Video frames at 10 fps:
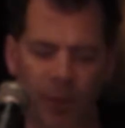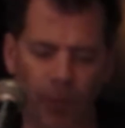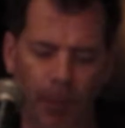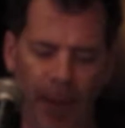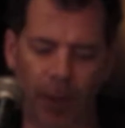of a
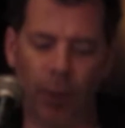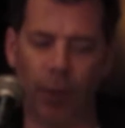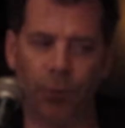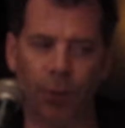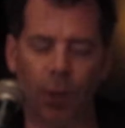
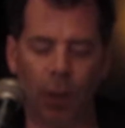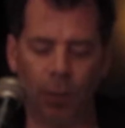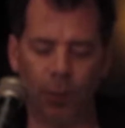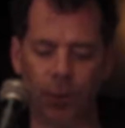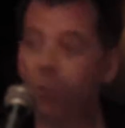background here on
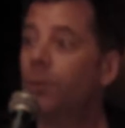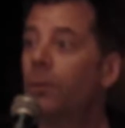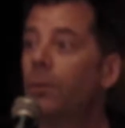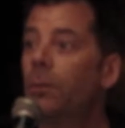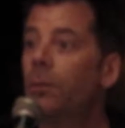this
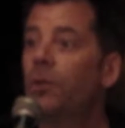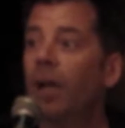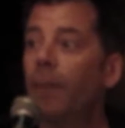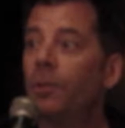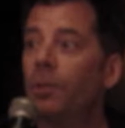
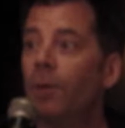chapter.